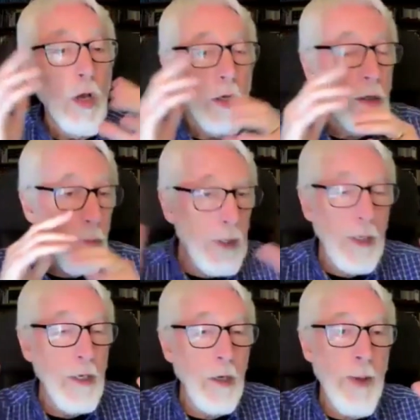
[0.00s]
completely
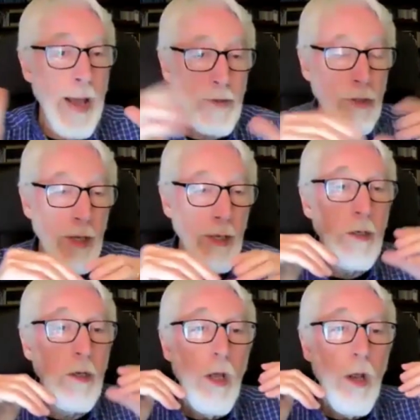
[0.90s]
incapacitated.
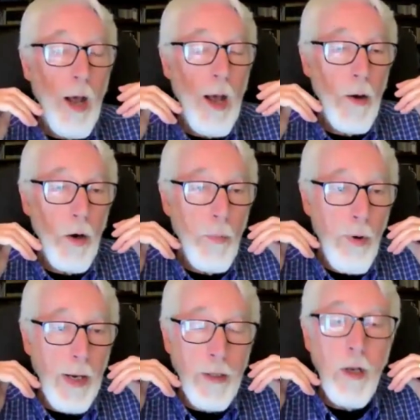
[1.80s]
Her brain,